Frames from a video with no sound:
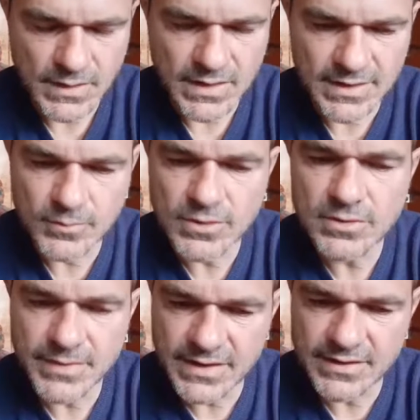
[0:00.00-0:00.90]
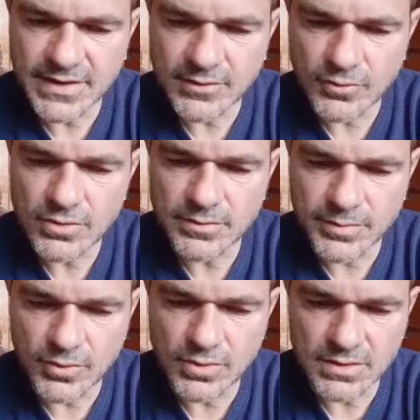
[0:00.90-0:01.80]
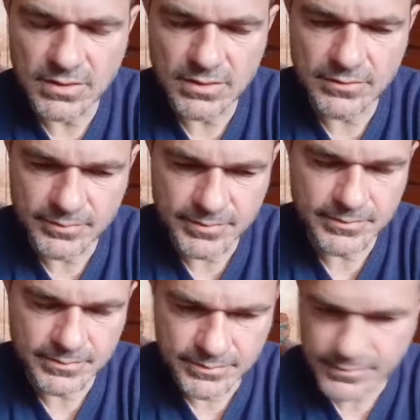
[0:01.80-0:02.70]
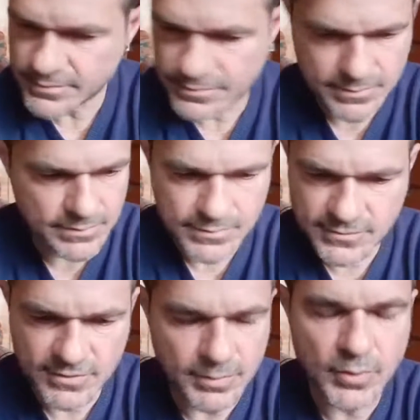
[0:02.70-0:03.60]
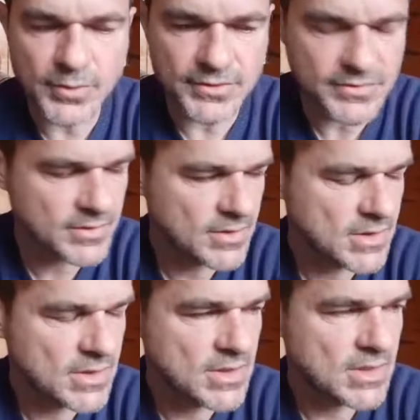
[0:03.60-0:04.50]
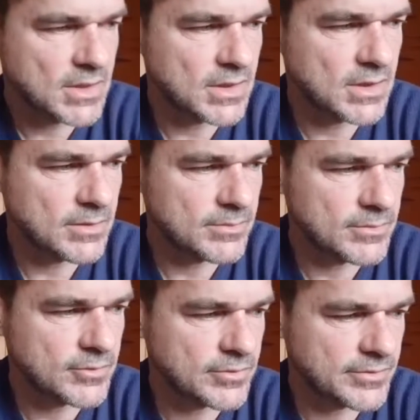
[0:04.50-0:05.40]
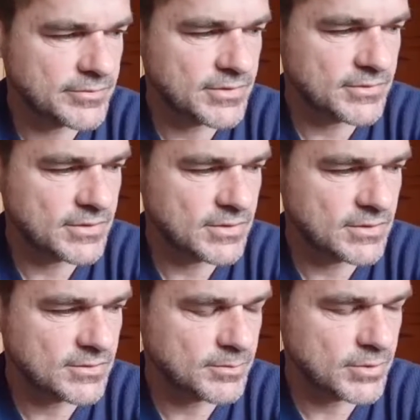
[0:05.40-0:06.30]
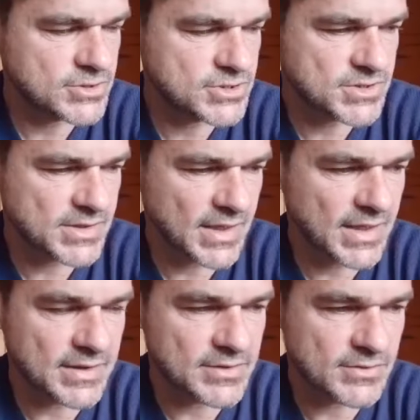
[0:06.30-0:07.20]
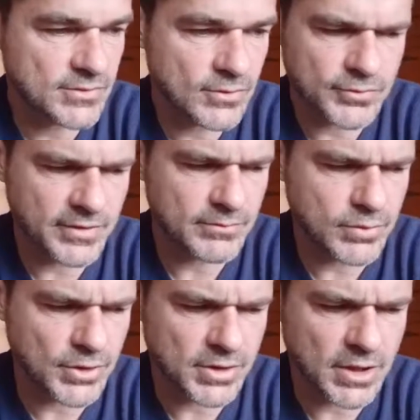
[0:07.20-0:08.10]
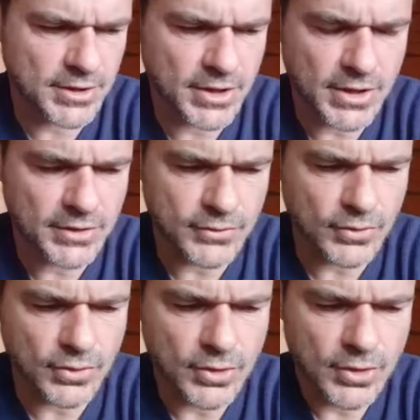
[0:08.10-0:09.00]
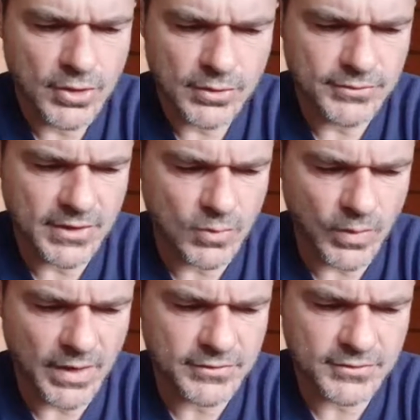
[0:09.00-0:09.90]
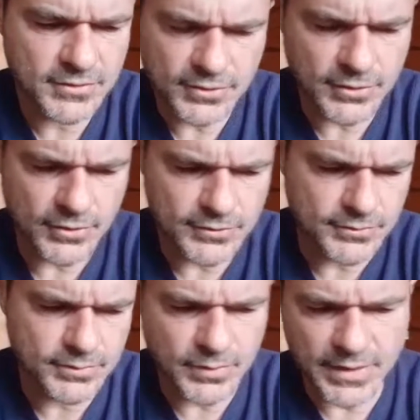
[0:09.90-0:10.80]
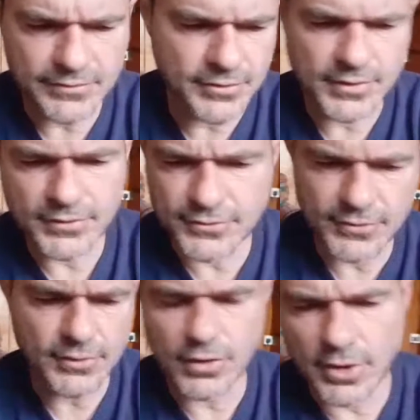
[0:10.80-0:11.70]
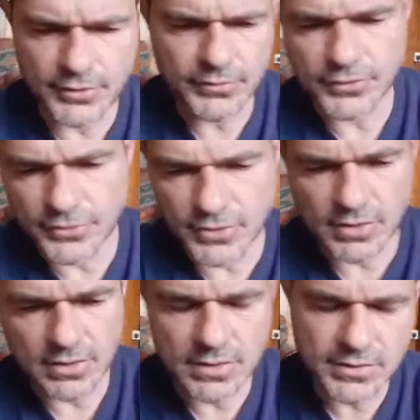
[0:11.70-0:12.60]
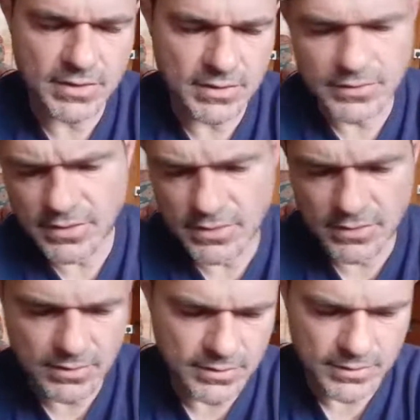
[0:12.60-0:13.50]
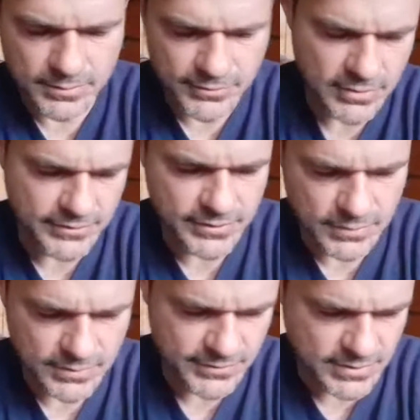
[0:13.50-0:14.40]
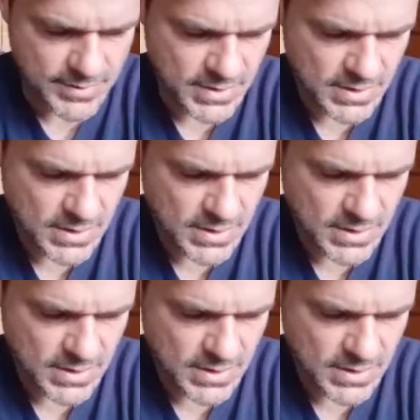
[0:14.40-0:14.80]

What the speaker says: it will mean that all the ball supporters who have continued to push the 8 inch, or 7.98, or Dick West, whatever it is, the height of the thing and the thing and thing, the observer and all this crap.